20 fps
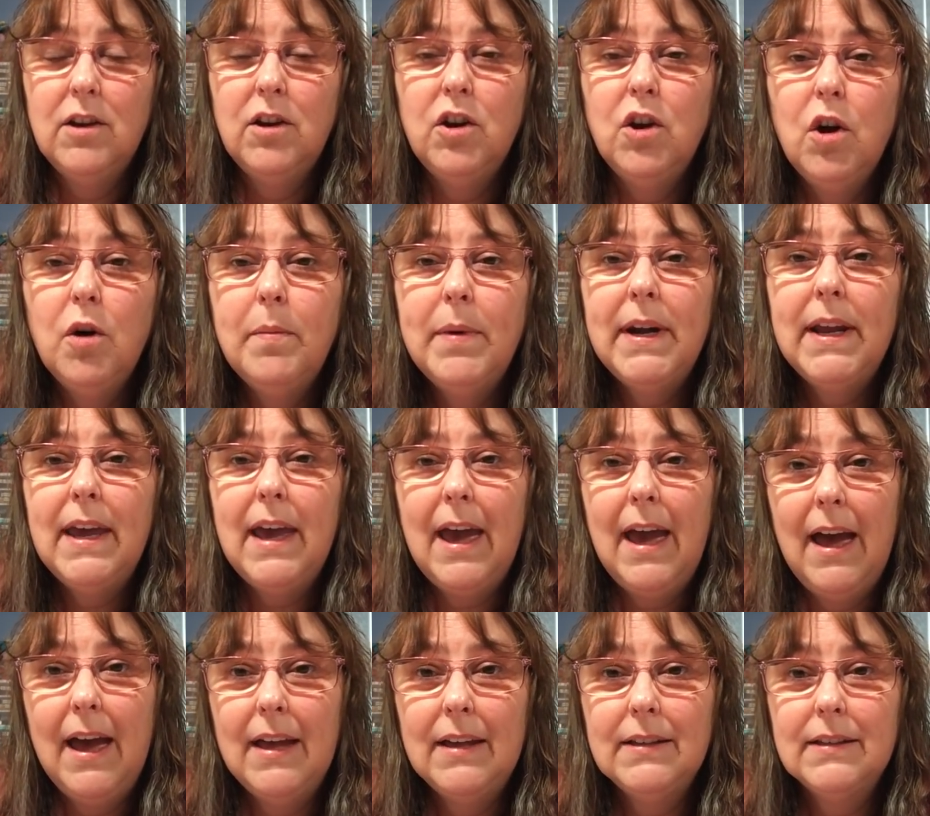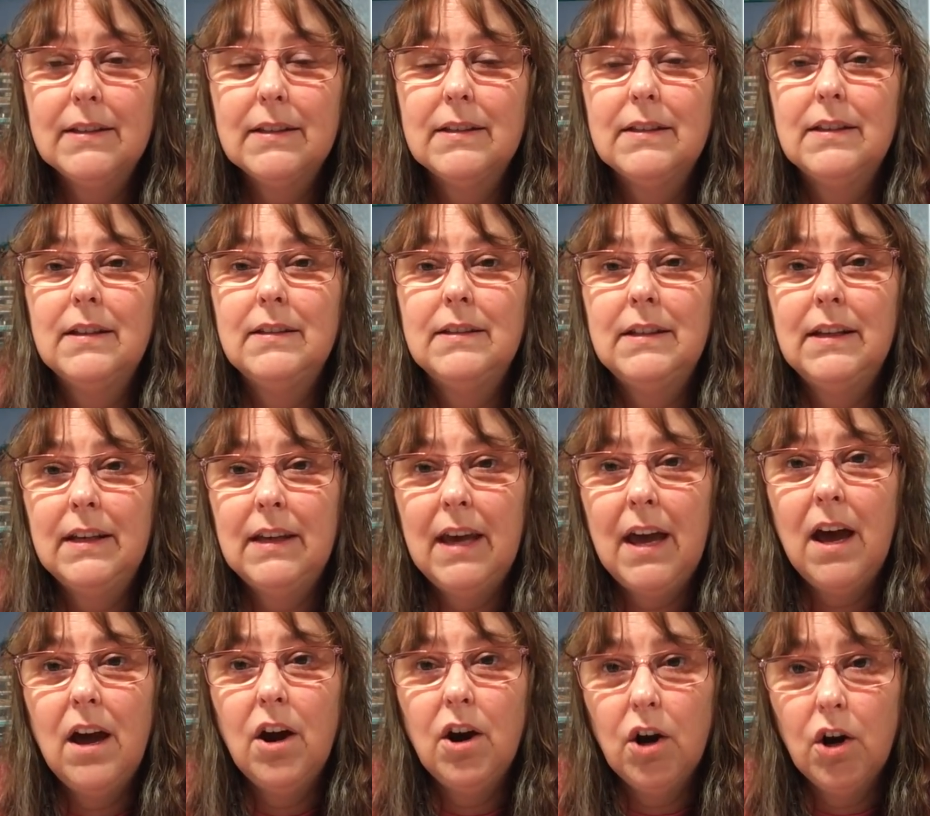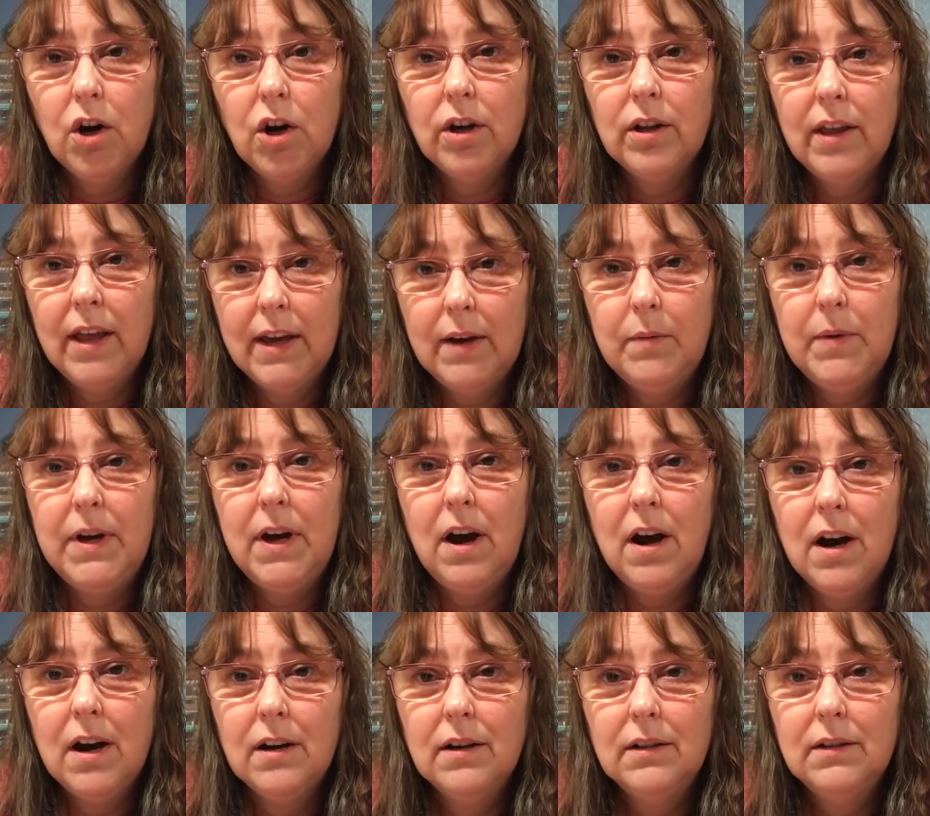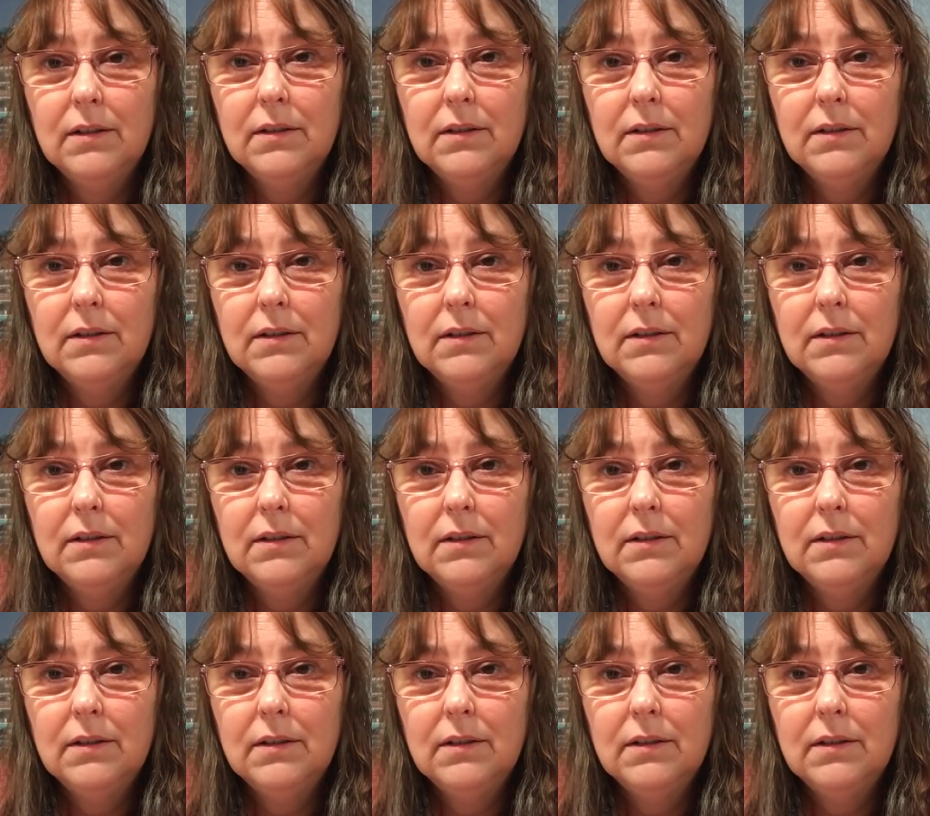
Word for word: Nobody asks to get hurt like we are.